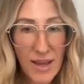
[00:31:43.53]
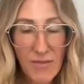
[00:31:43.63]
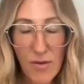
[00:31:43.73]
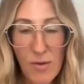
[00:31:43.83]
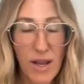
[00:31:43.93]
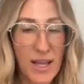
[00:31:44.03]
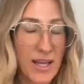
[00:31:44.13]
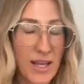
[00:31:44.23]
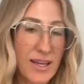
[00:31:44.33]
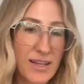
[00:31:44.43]

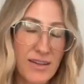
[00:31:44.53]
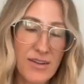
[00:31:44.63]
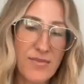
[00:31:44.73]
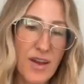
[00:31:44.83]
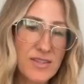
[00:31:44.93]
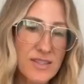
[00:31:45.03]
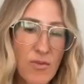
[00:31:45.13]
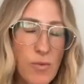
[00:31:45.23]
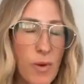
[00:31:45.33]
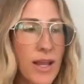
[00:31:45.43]
Everybody, it affects
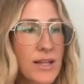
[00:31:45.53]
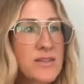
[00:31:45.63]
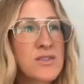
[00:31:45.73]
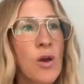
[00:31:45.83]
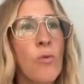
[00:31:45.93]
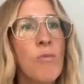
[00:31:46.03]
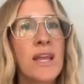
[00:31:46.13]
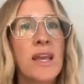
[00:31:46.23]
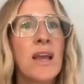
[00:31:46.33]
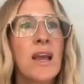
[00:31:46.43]
everybody. And so
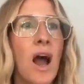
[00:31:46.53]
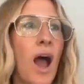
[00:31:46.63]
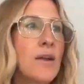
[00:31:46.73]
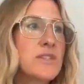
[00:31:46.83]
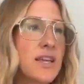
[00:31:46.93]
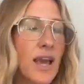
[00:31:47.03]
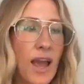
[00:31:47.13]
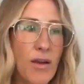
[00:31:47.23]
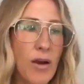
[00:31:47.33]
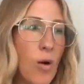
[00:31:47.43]
many, I would say
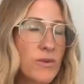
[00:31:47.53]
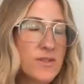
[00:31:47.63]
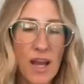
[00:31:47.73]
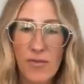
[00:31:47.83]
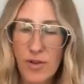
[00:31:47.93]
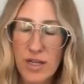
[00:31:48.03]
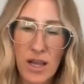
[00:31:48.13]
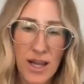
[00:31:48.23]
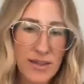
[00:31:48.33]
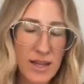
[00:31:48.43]
almost every
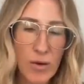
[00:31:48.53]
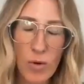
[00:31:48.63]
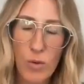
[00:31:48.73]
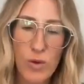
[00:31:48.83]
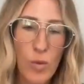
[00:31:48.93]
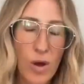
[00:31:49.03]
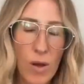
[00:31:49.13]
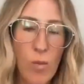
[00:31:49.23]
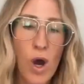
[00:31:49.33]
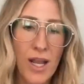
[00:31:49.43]
client that I work with
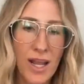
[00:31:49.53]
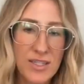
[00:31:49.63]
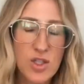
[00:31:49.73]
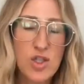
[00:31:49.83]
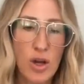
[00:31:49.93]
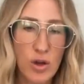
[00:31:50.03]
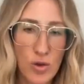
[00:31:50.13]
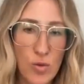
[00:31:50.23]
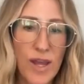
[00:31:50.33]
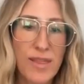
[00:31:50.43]
one-on-one has
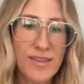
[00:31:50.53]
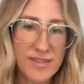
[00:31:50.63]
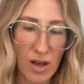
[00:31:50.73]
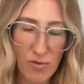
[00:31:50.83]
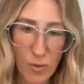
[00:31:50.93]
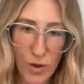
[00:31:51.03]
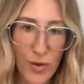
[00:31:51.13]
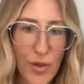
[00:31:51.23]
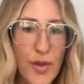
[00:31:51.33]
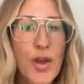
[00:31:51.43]
struggled with the self-worth.